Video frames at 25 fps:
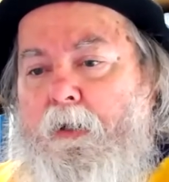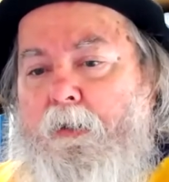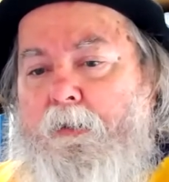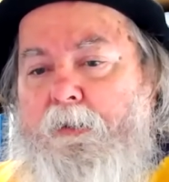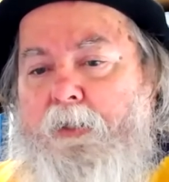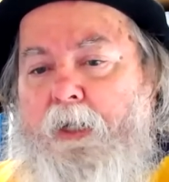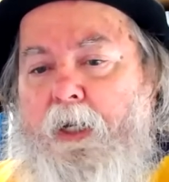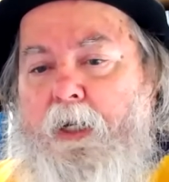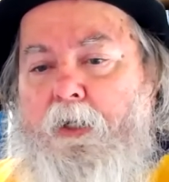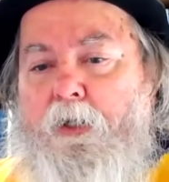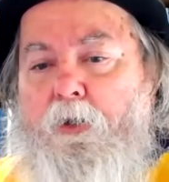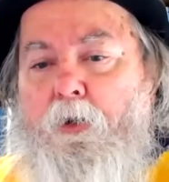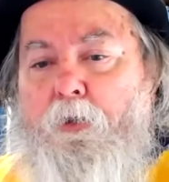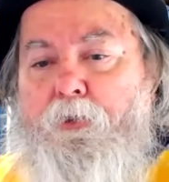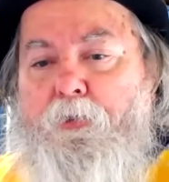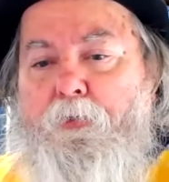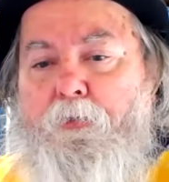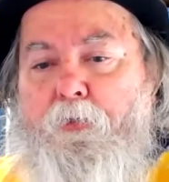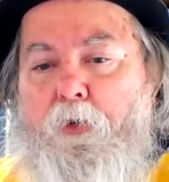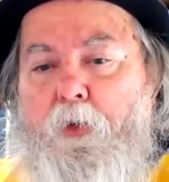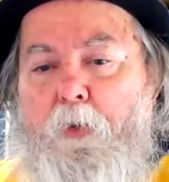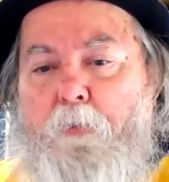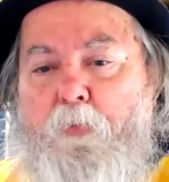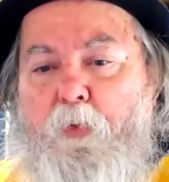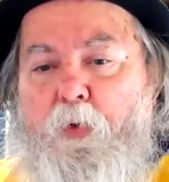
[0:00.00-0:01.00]
Take notes
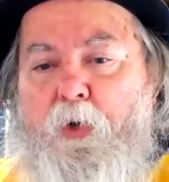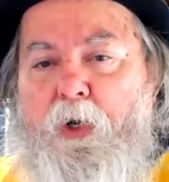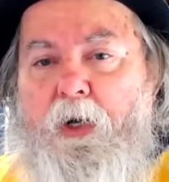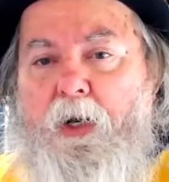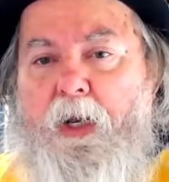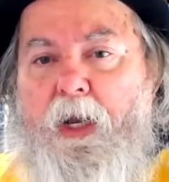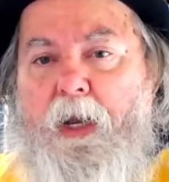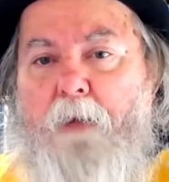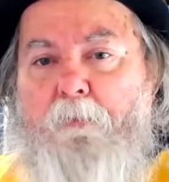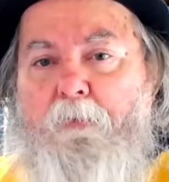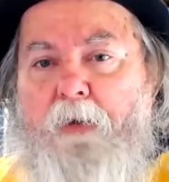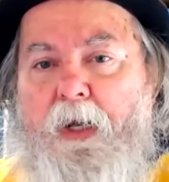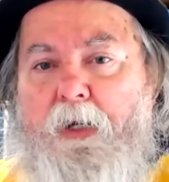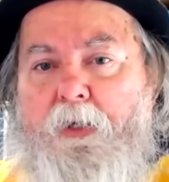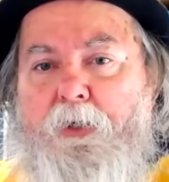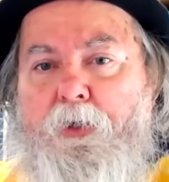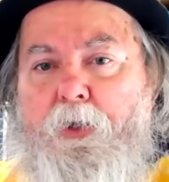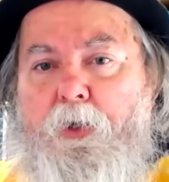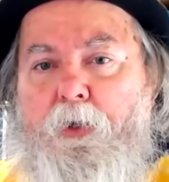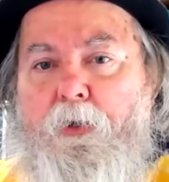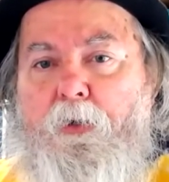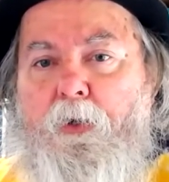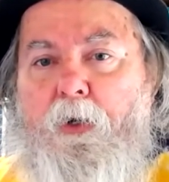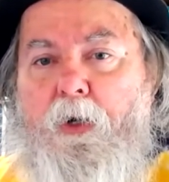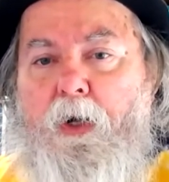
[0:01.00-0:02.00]
for the pre-lab
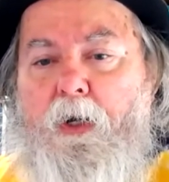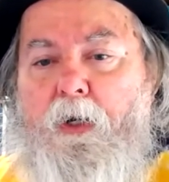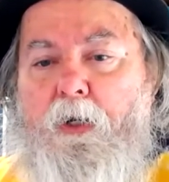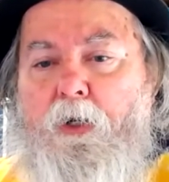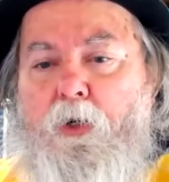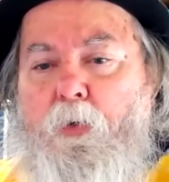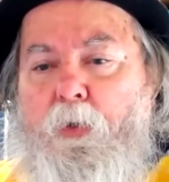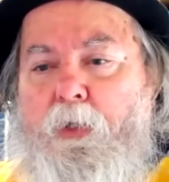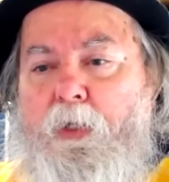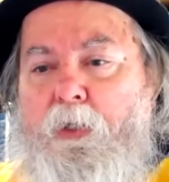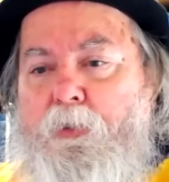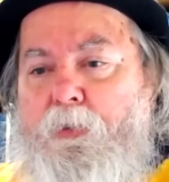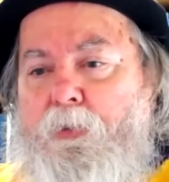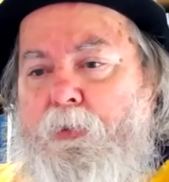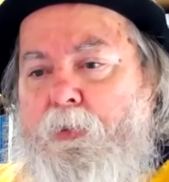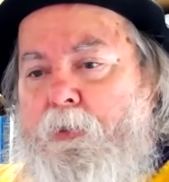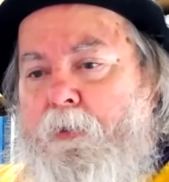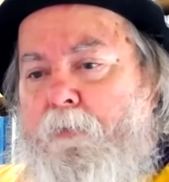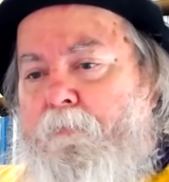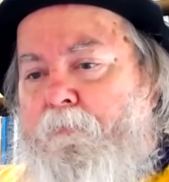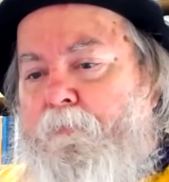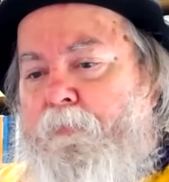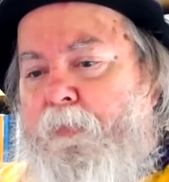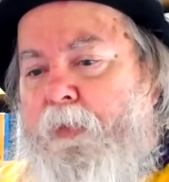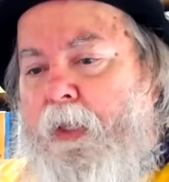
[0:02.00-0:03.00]
lecture quiz.
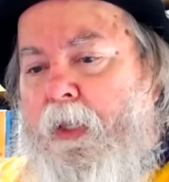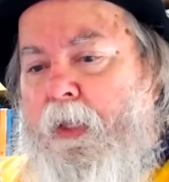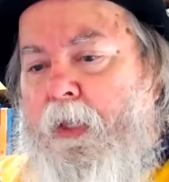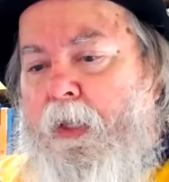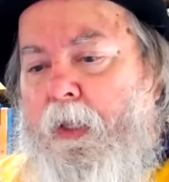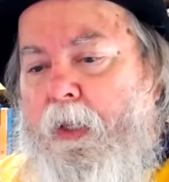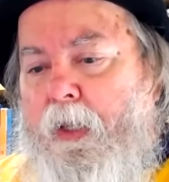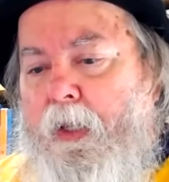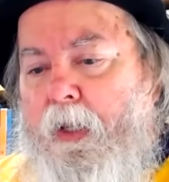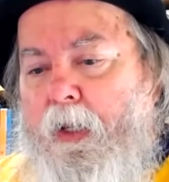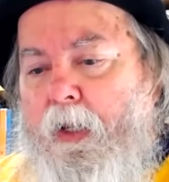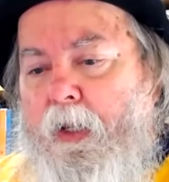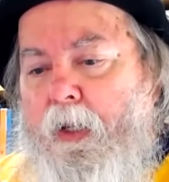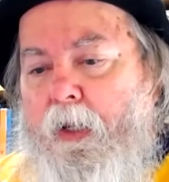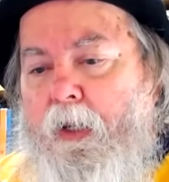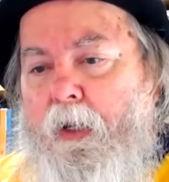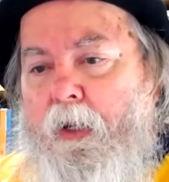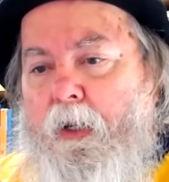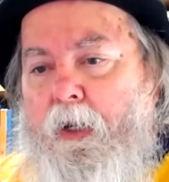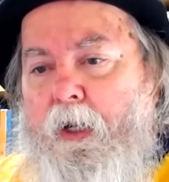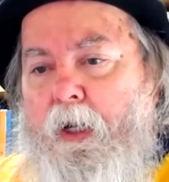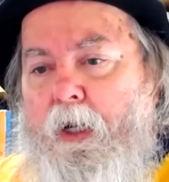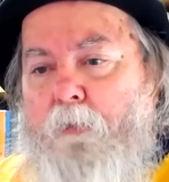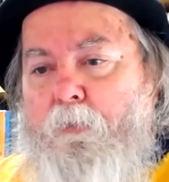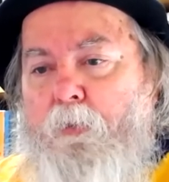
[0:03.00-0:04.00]

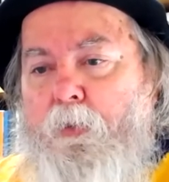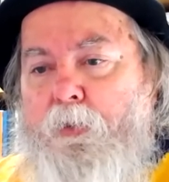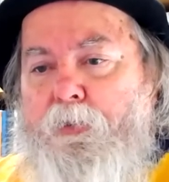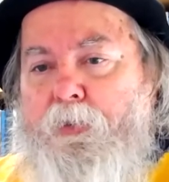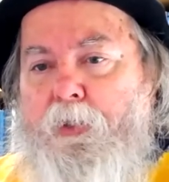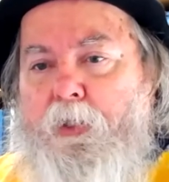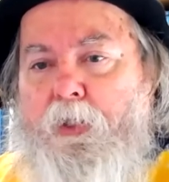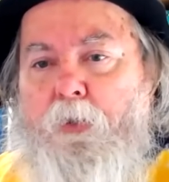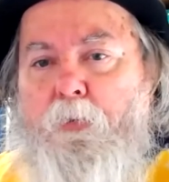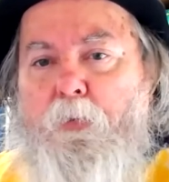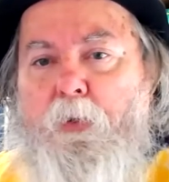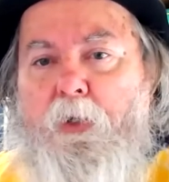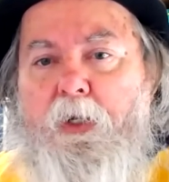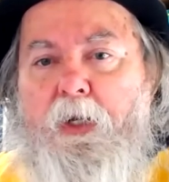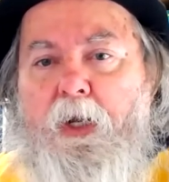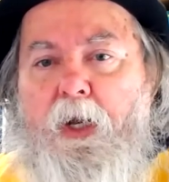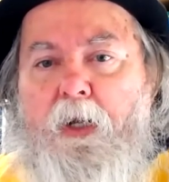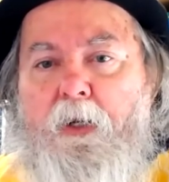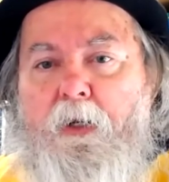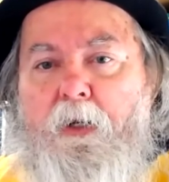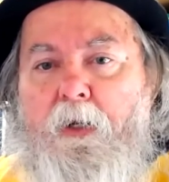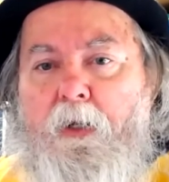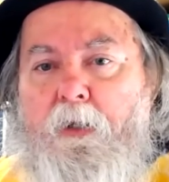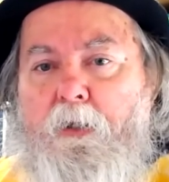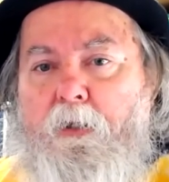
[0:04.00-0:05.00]
And we'll see you
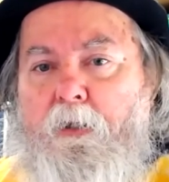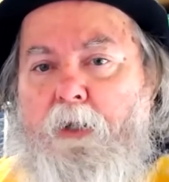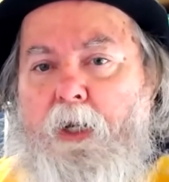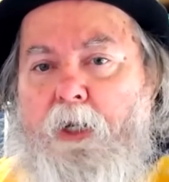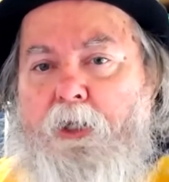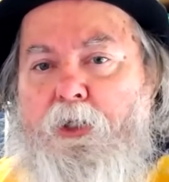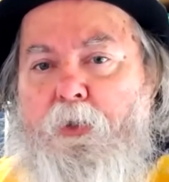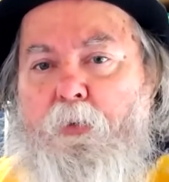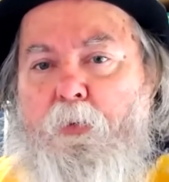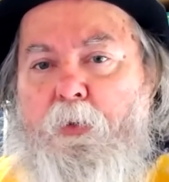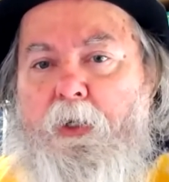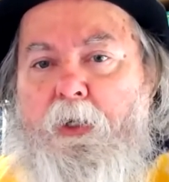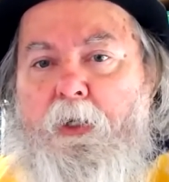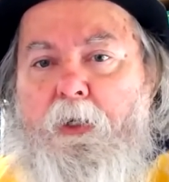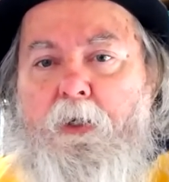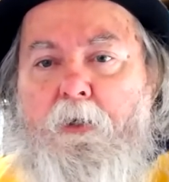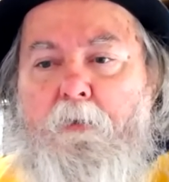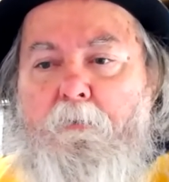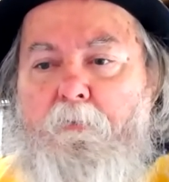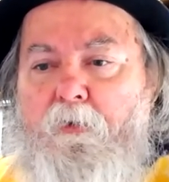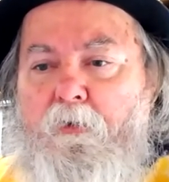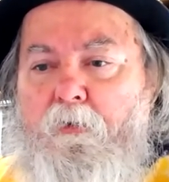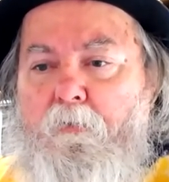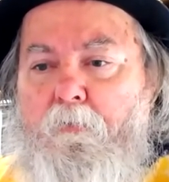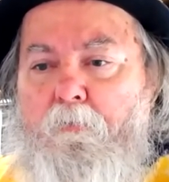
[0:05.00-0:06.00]
again next week
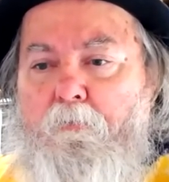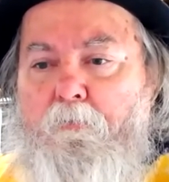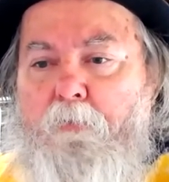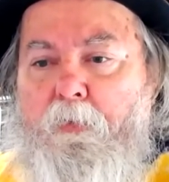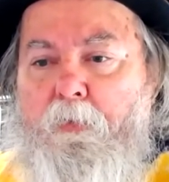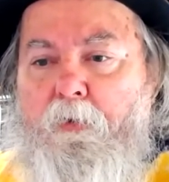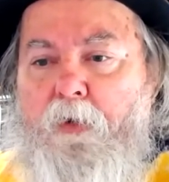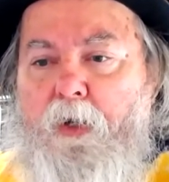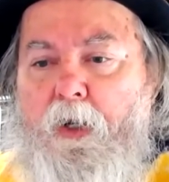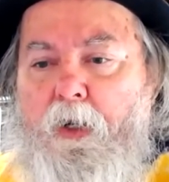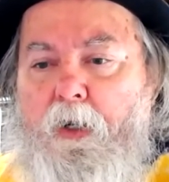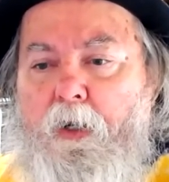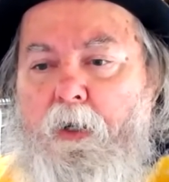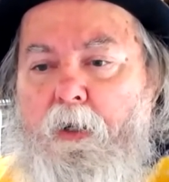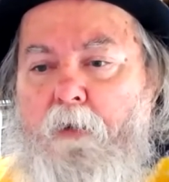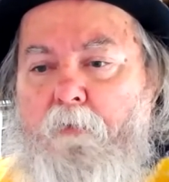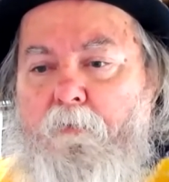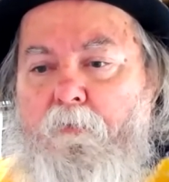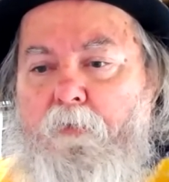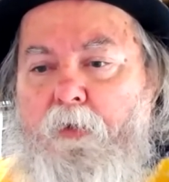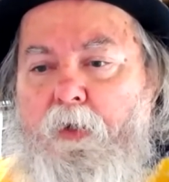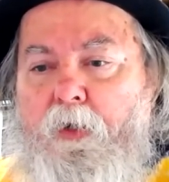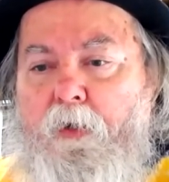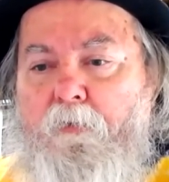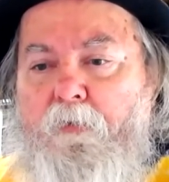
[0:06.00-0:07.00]

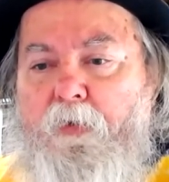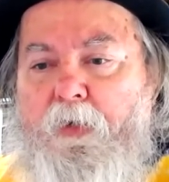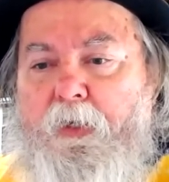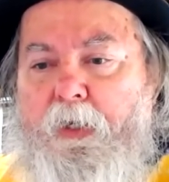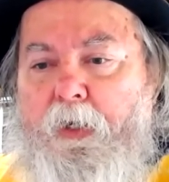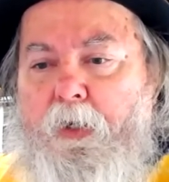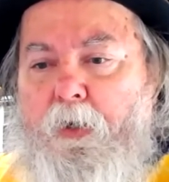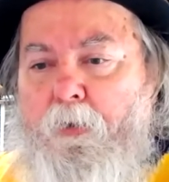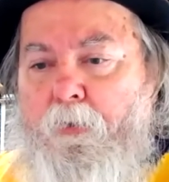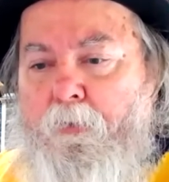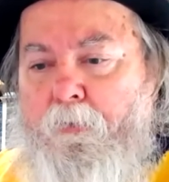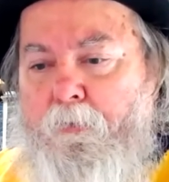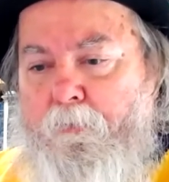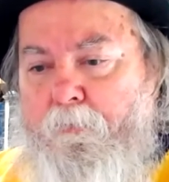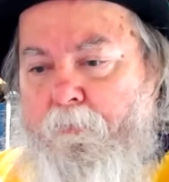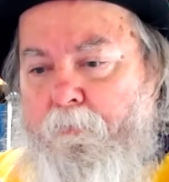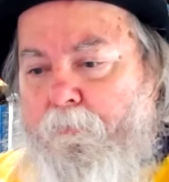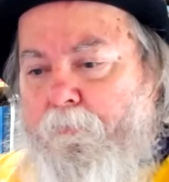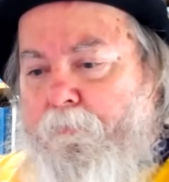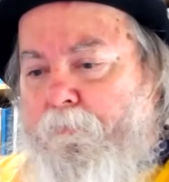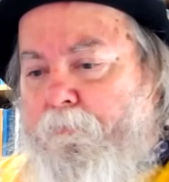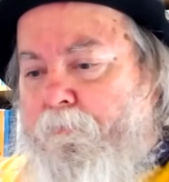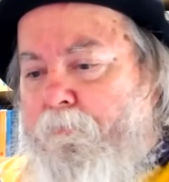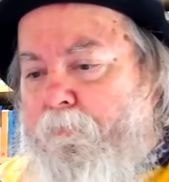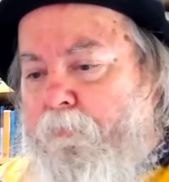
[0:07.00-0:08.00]
via video.
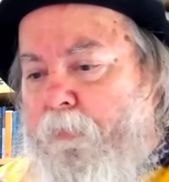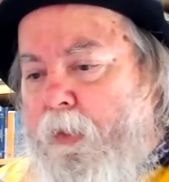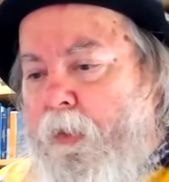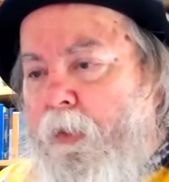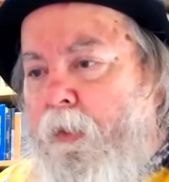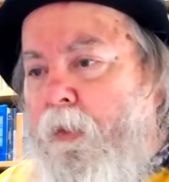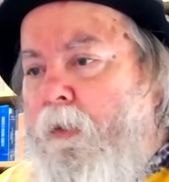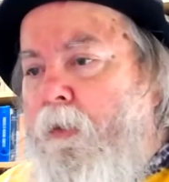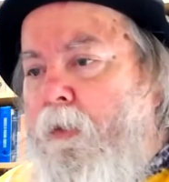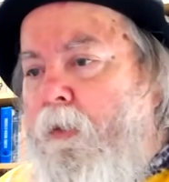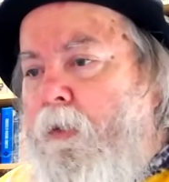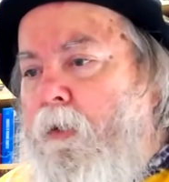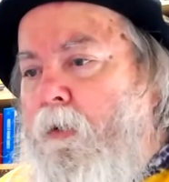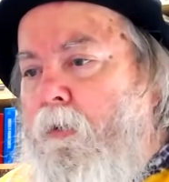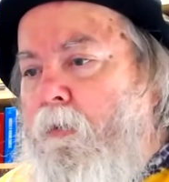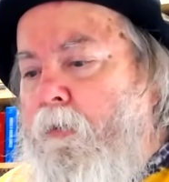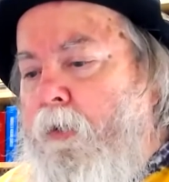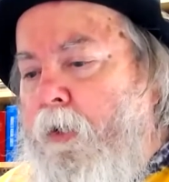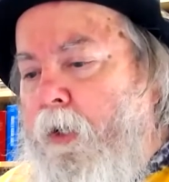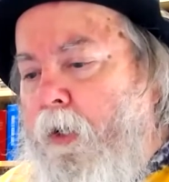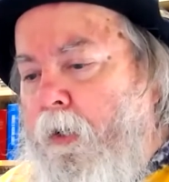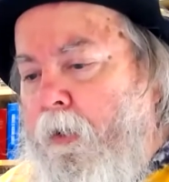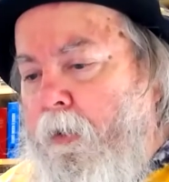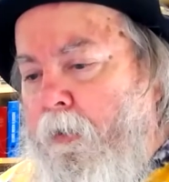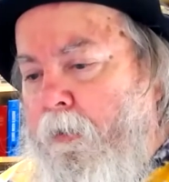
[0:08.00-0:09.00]

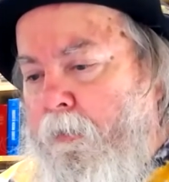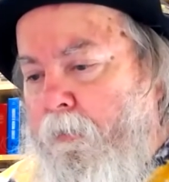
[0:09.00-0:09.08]
Okay.